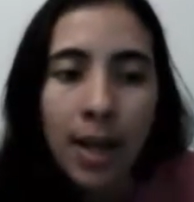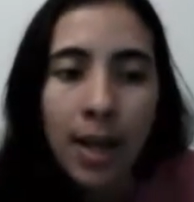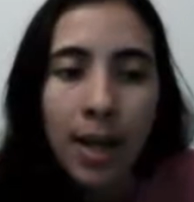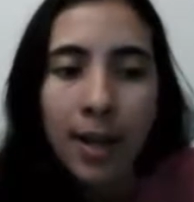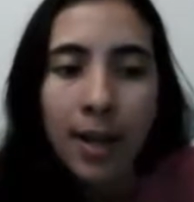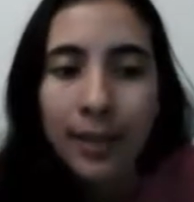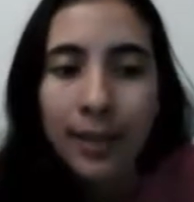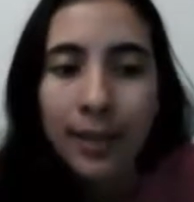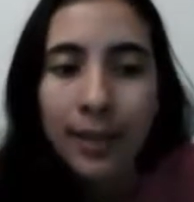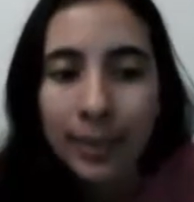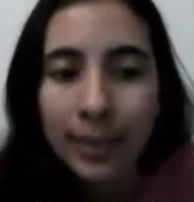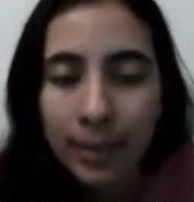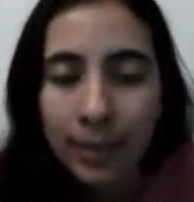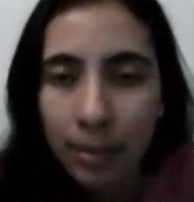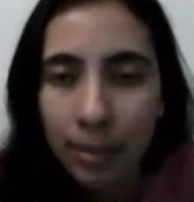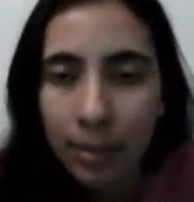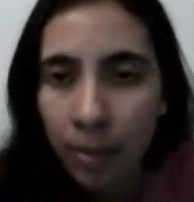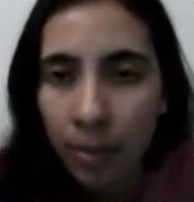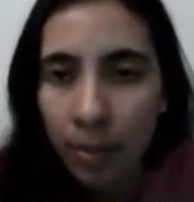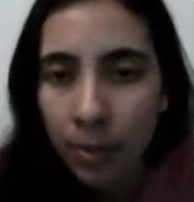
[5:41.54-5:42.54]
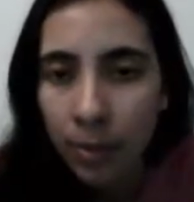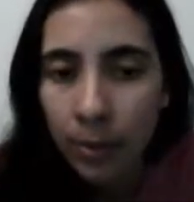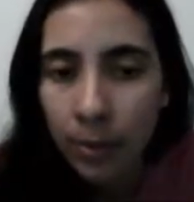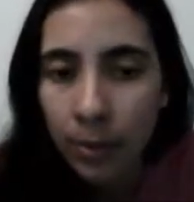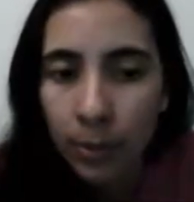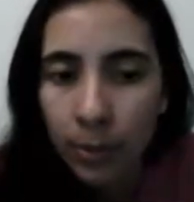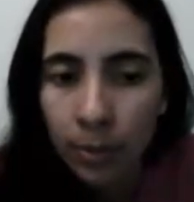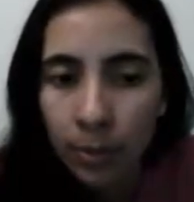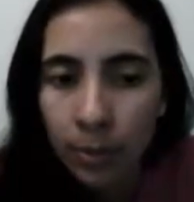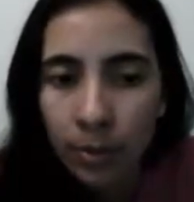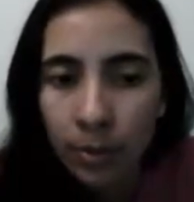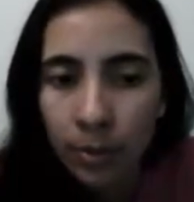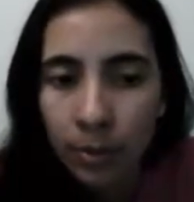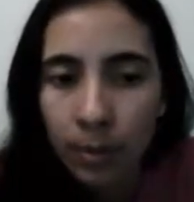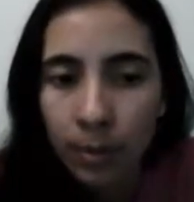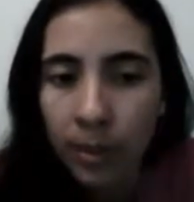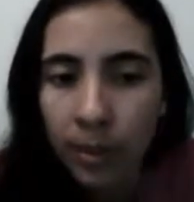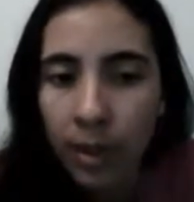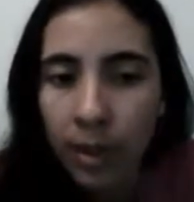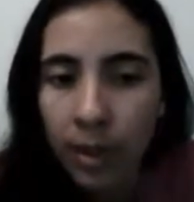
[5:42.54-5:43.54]
And this is the most used
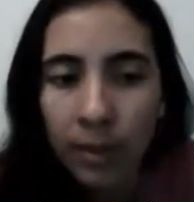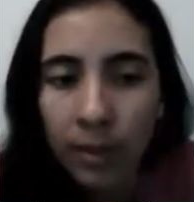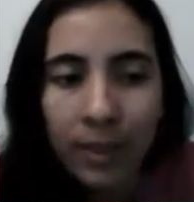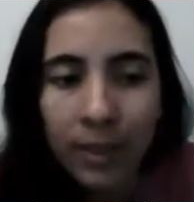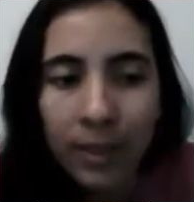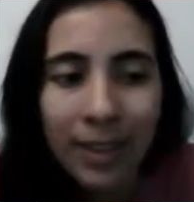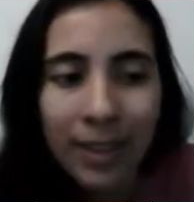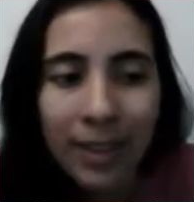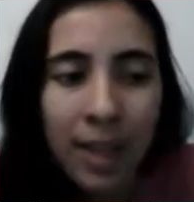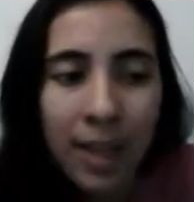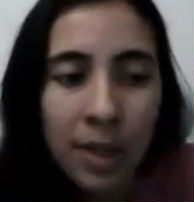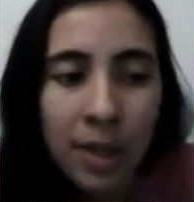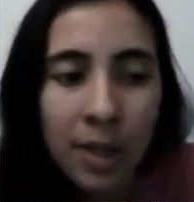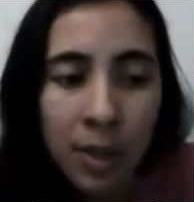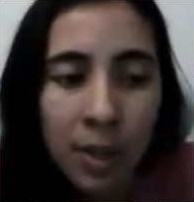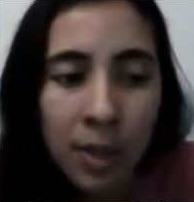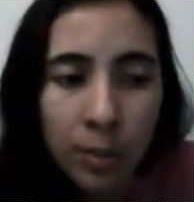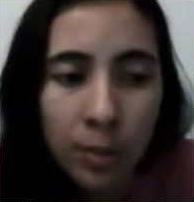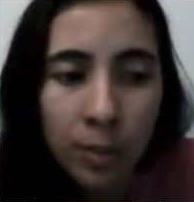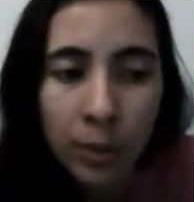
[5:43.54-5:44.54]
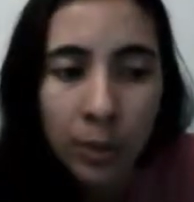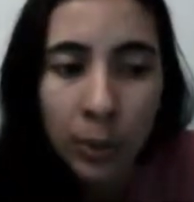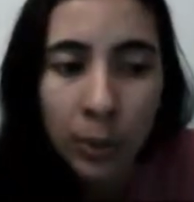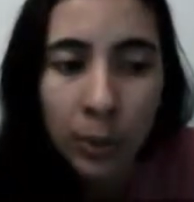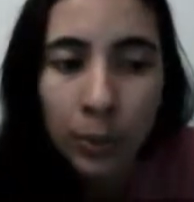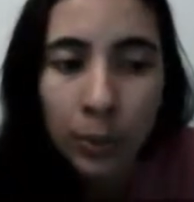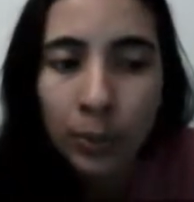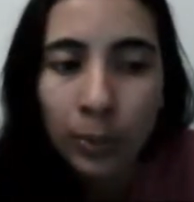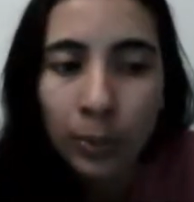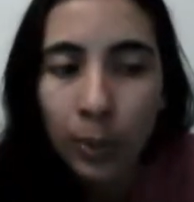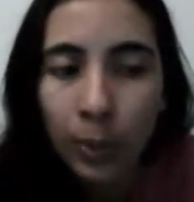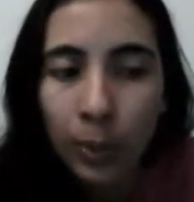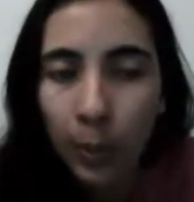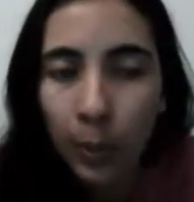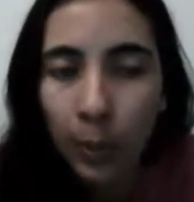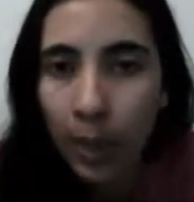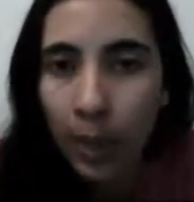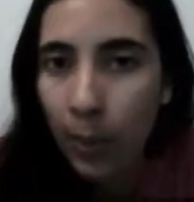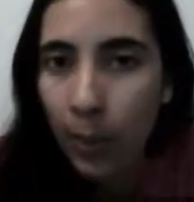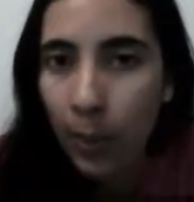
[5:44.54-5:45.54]
because it allows you to
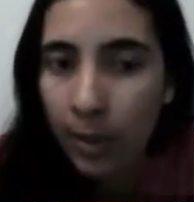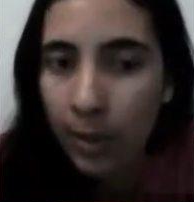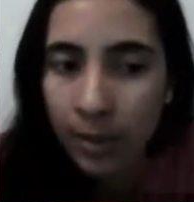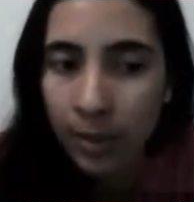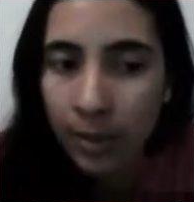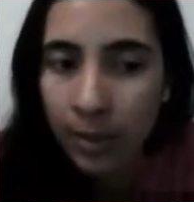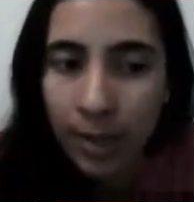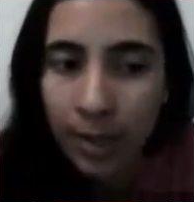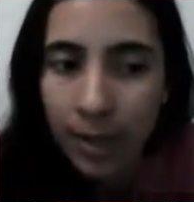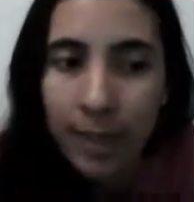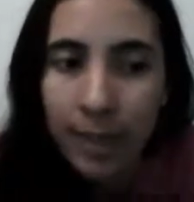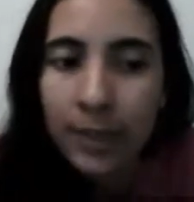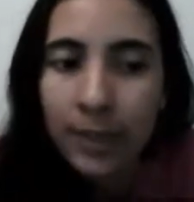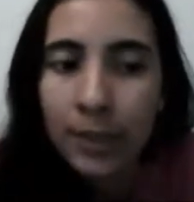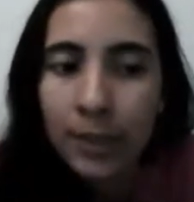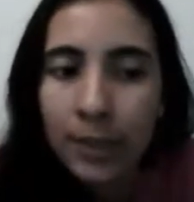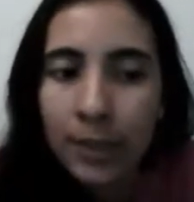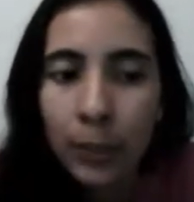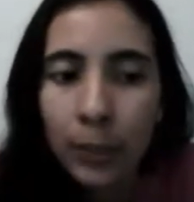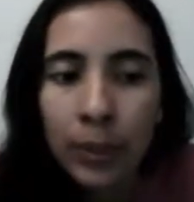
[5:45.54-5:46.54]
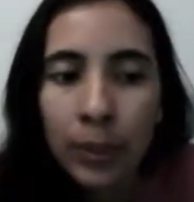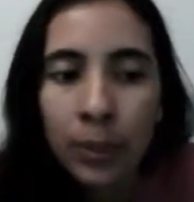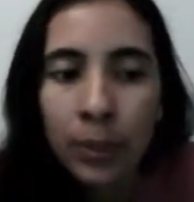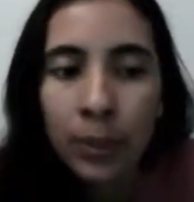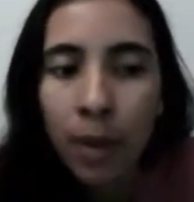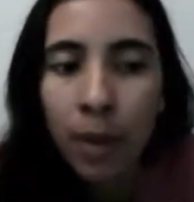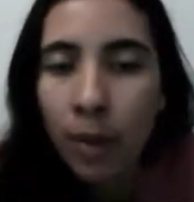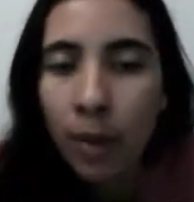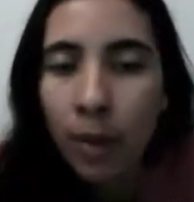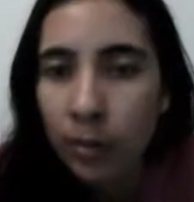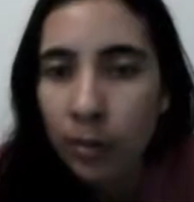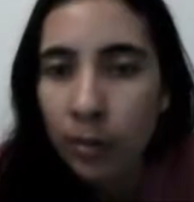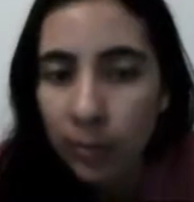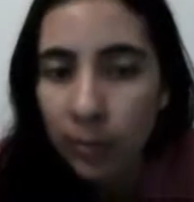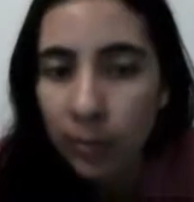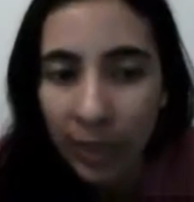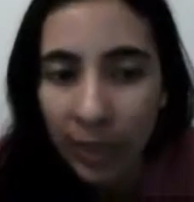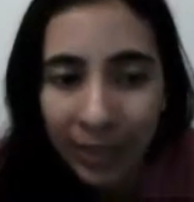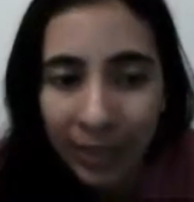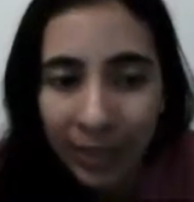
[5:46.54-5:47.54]
create websites with your own
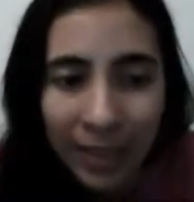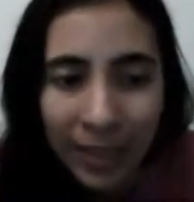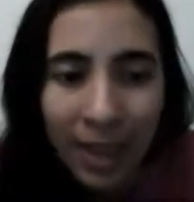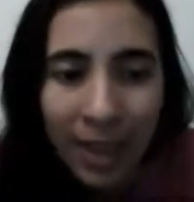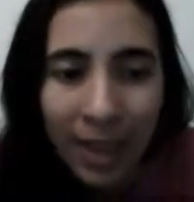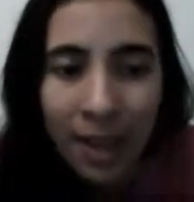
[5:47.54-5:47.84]
domain